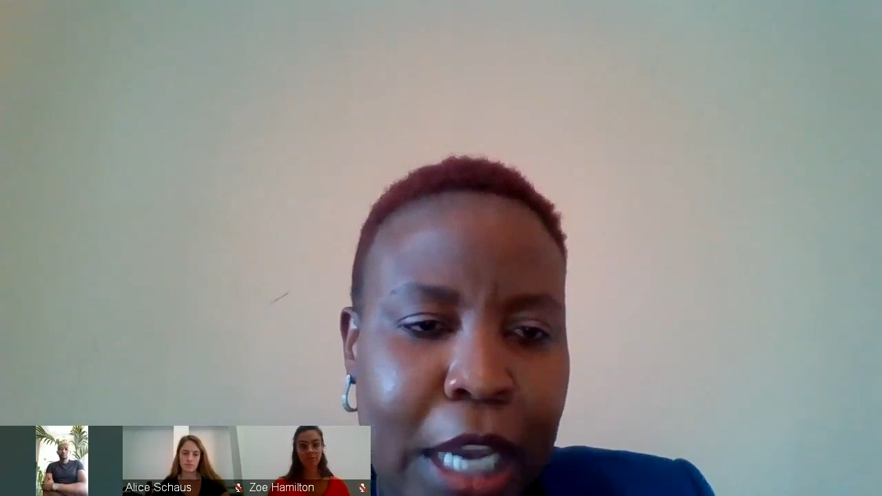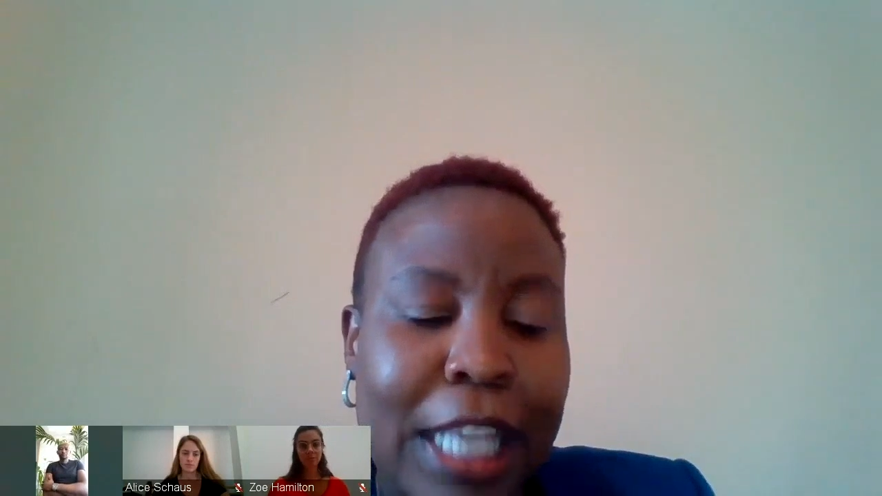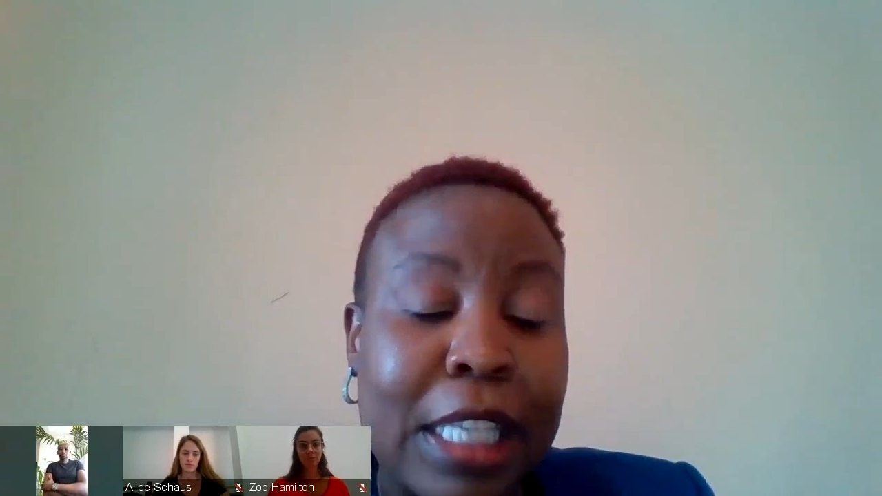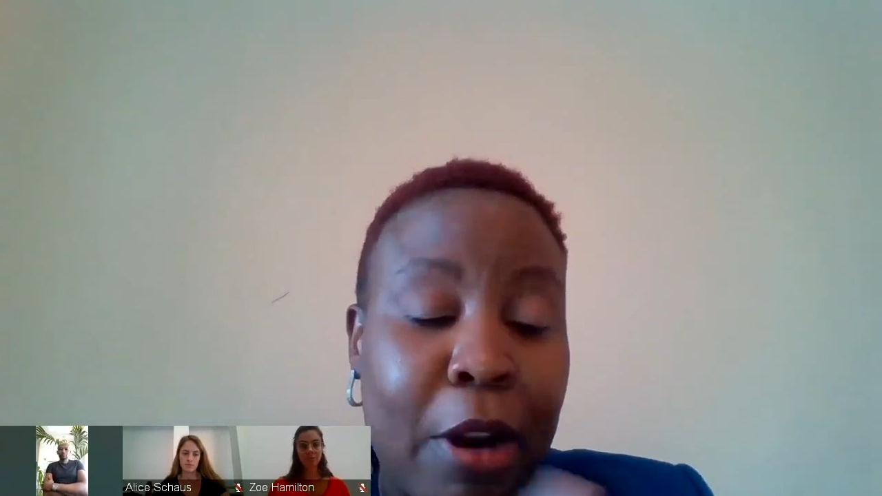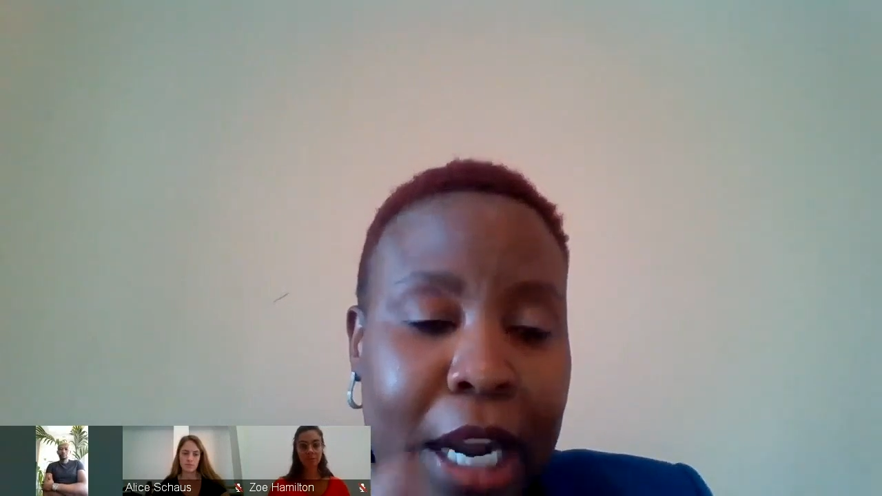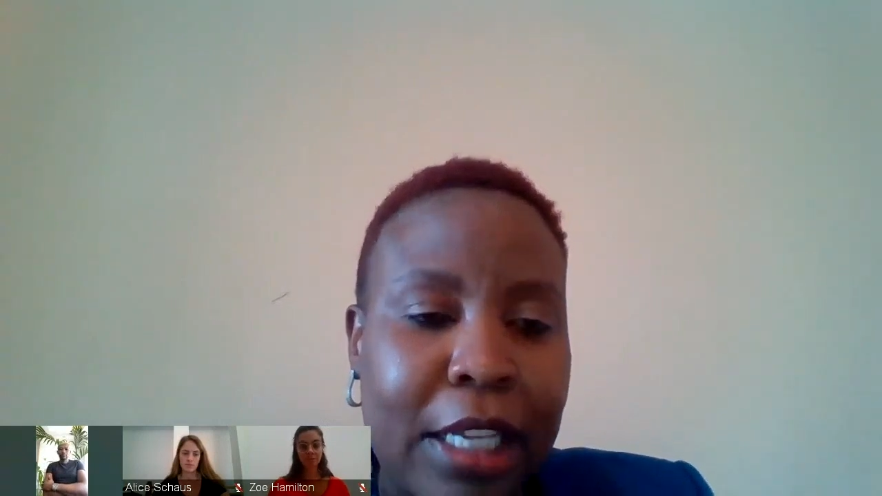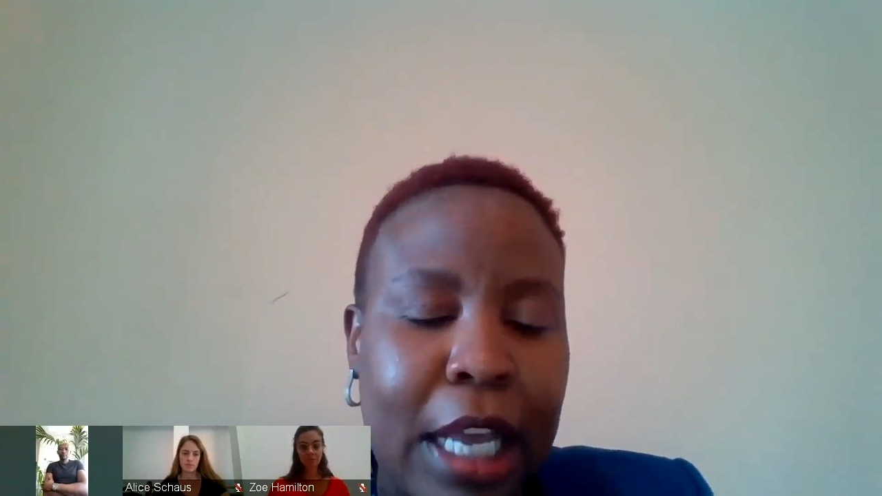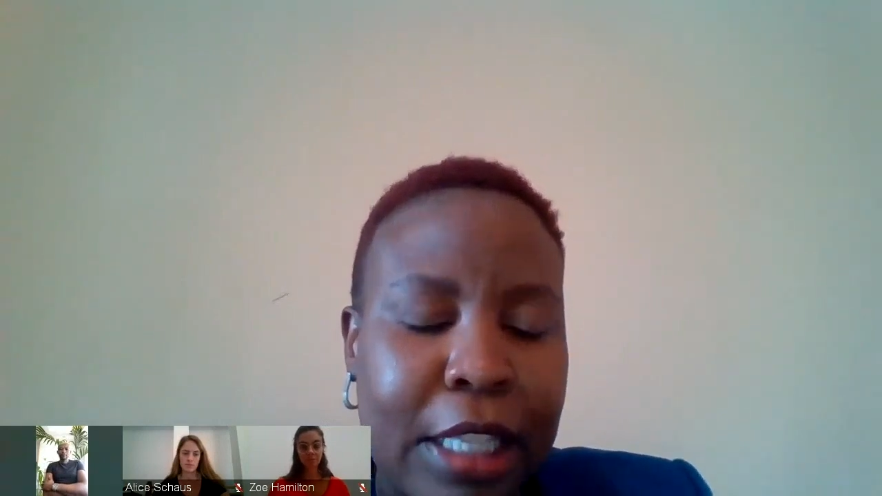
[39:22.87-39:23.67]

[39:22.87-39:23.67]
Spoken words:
as our